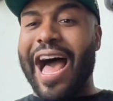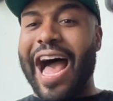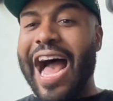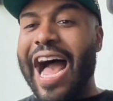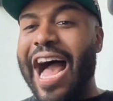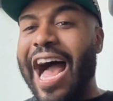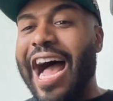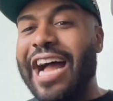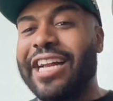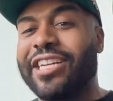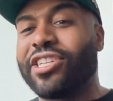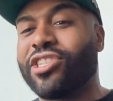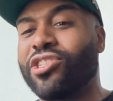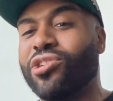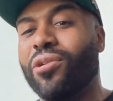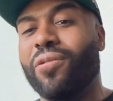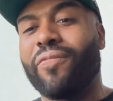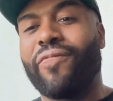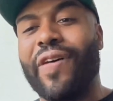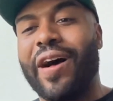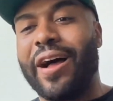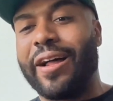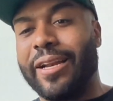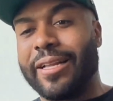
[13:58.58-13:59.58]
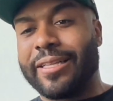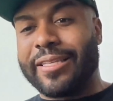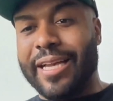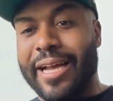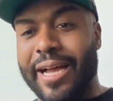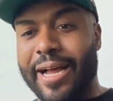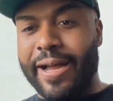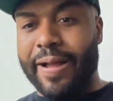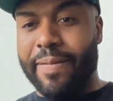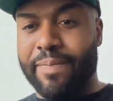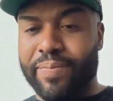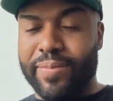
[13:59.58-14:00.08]
I just don't find the
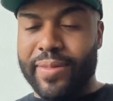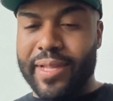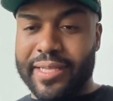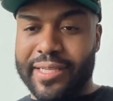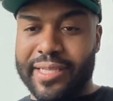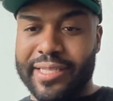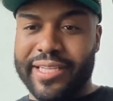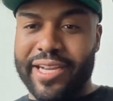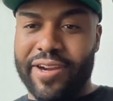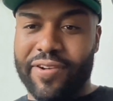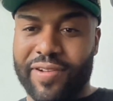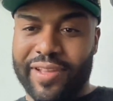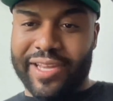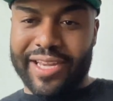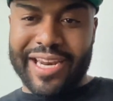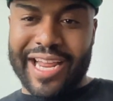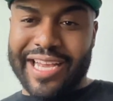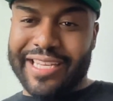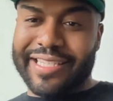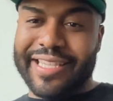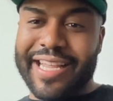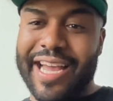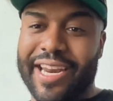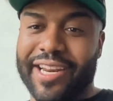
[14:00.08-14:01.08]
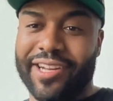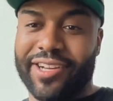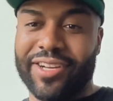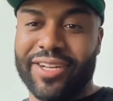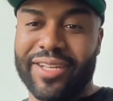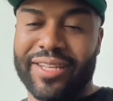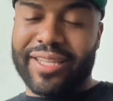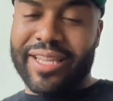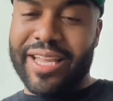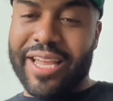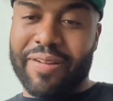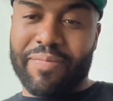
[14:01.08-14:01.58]
time necessarily, and that's not a
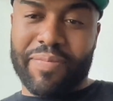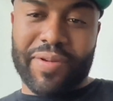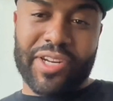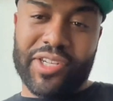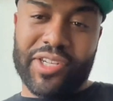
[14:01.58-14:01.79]
good thing, but it's